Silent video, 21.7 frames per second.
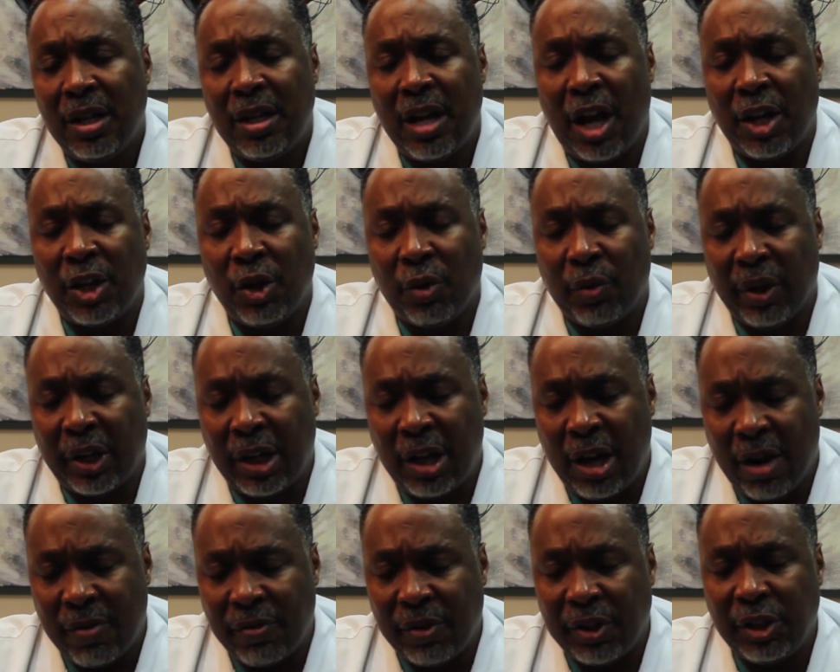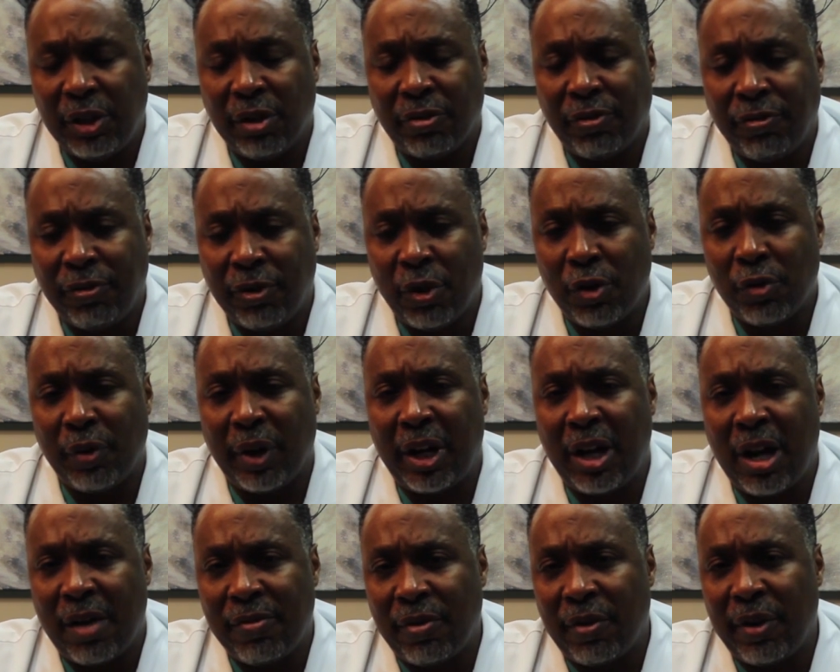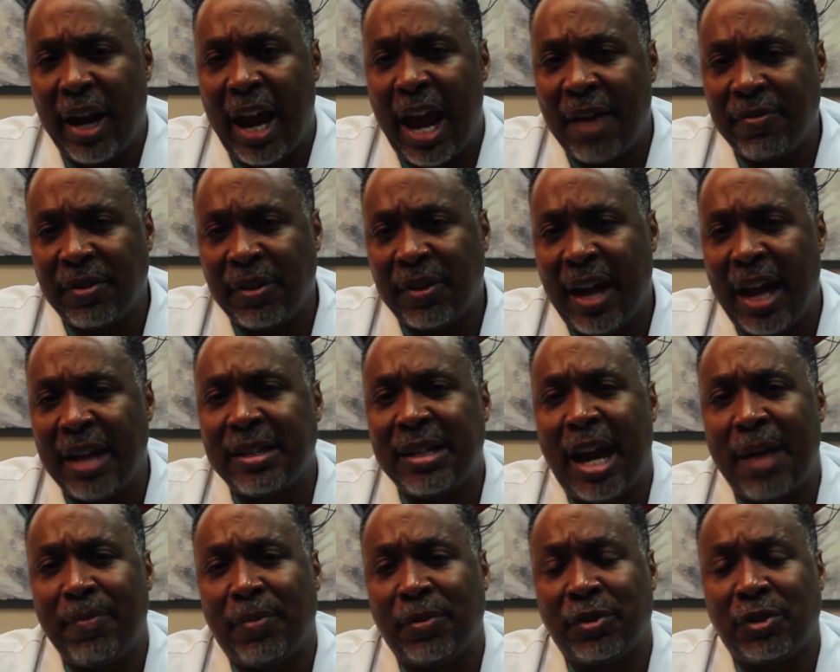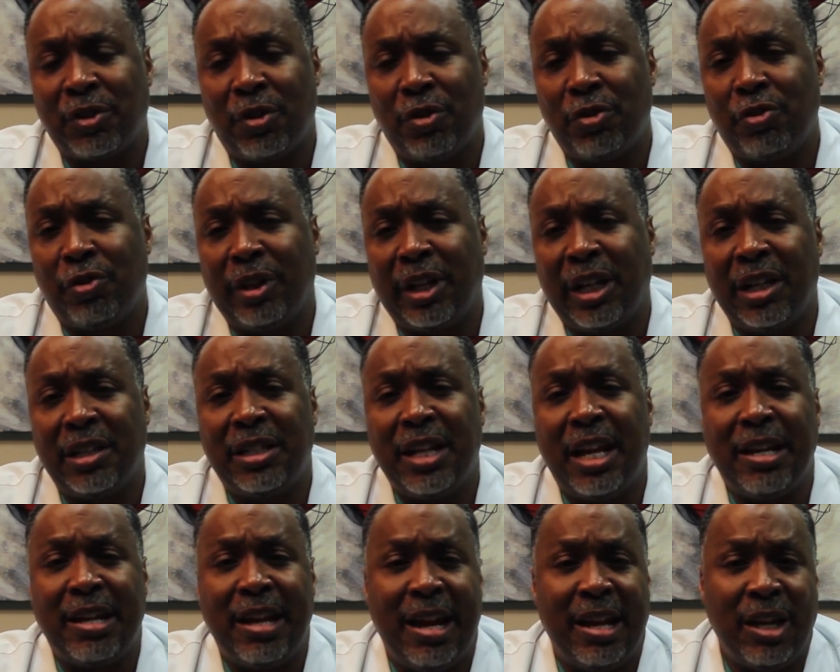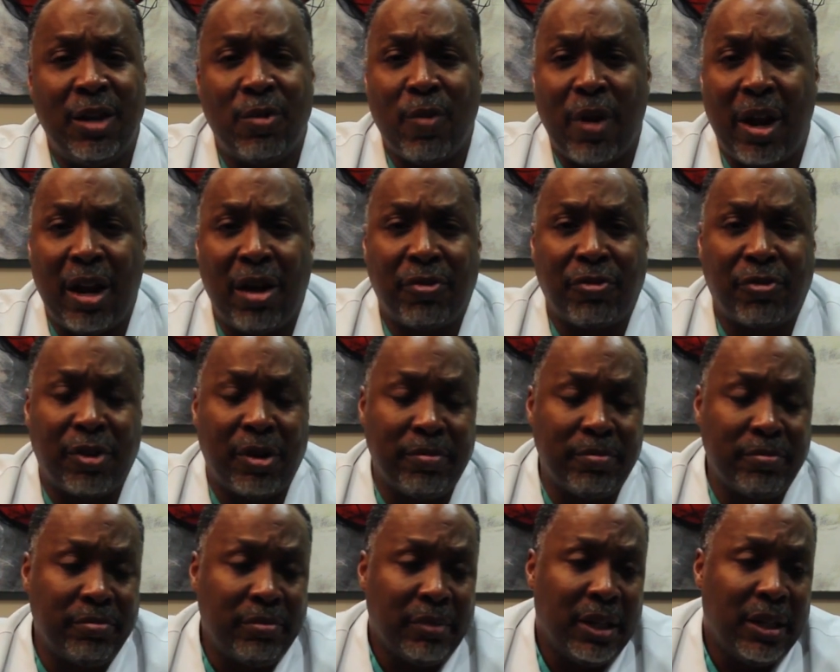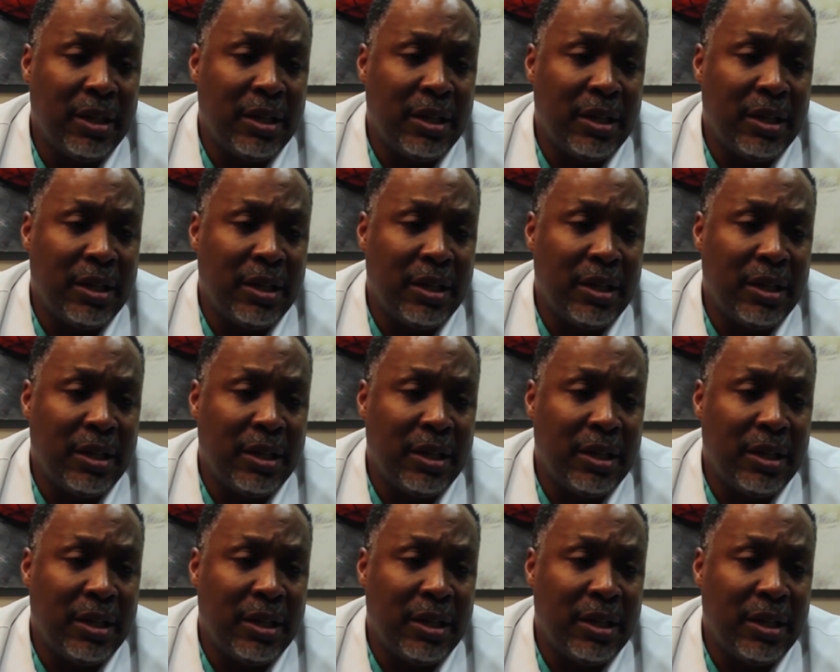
Now, your recovery, your full recovery after that type of surgery can take anywhere from